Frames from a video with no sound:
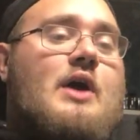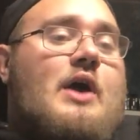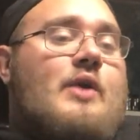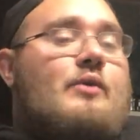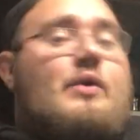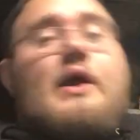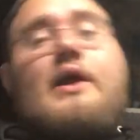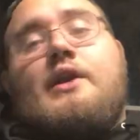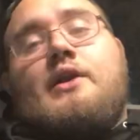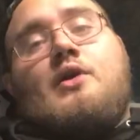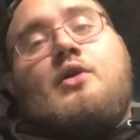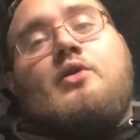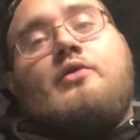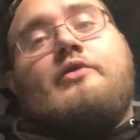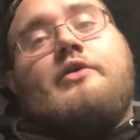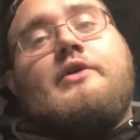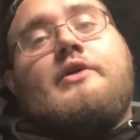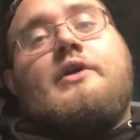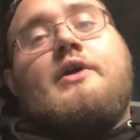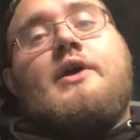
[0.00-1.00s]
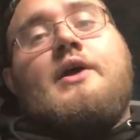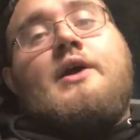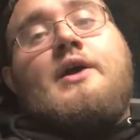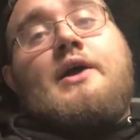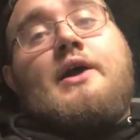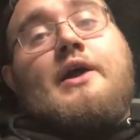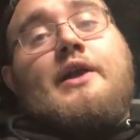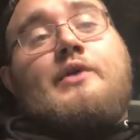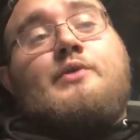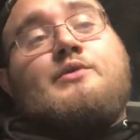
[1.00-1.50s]
I ran it over,
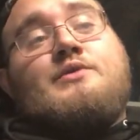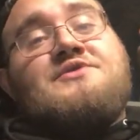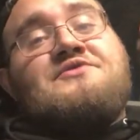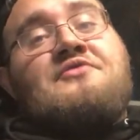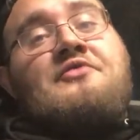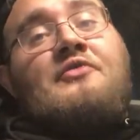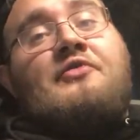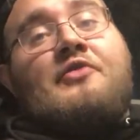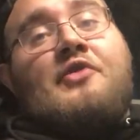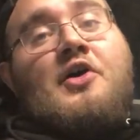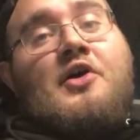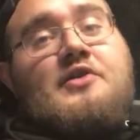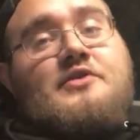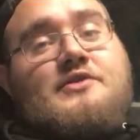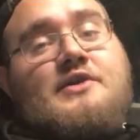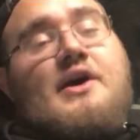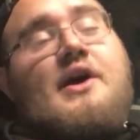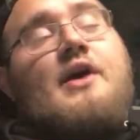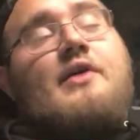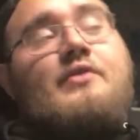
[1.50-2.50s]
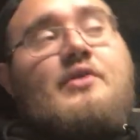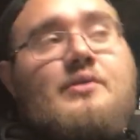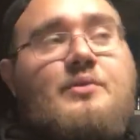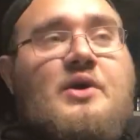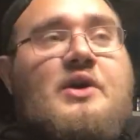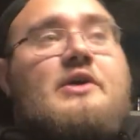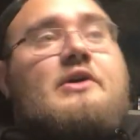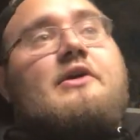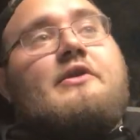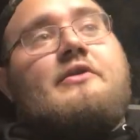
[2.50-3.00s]
and it was fucked. I have it in
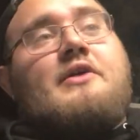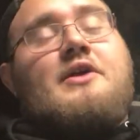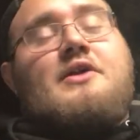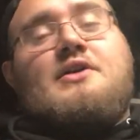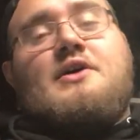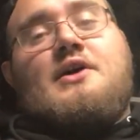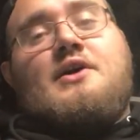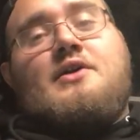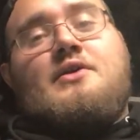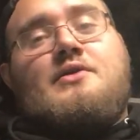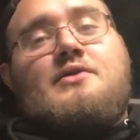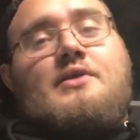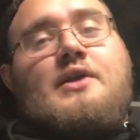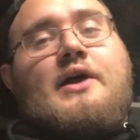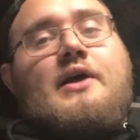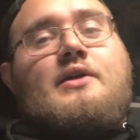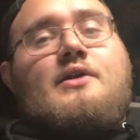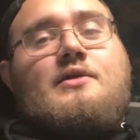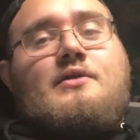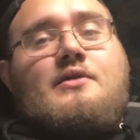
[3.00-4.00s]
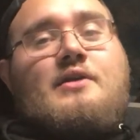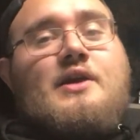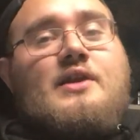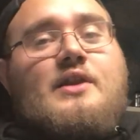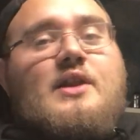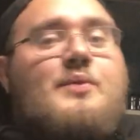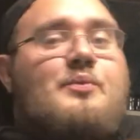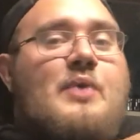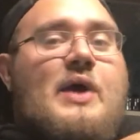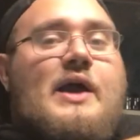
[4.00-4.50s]
my car right now, like
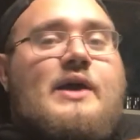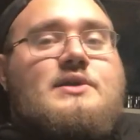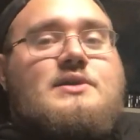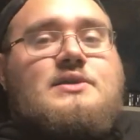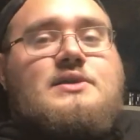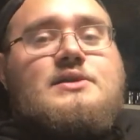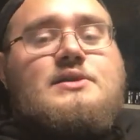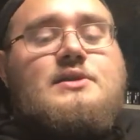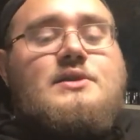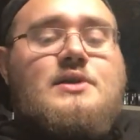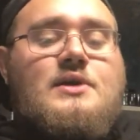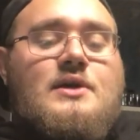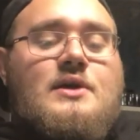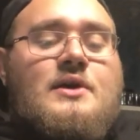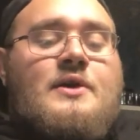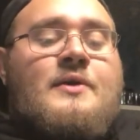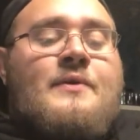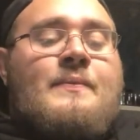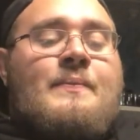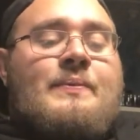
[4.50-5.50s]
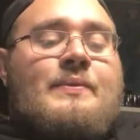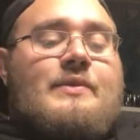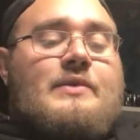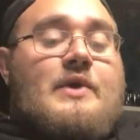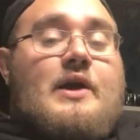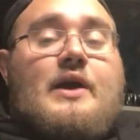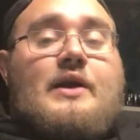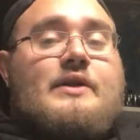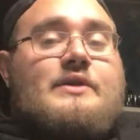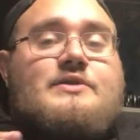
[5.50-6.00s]
in the back seat.
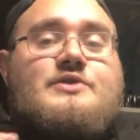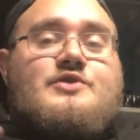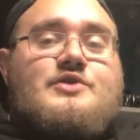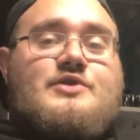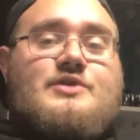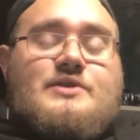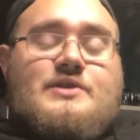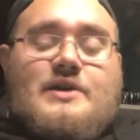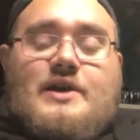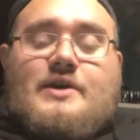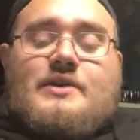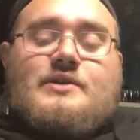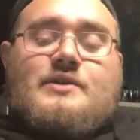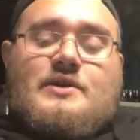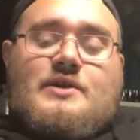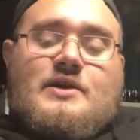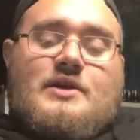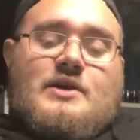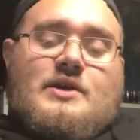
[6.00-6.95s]
Yeah, it's just dicked.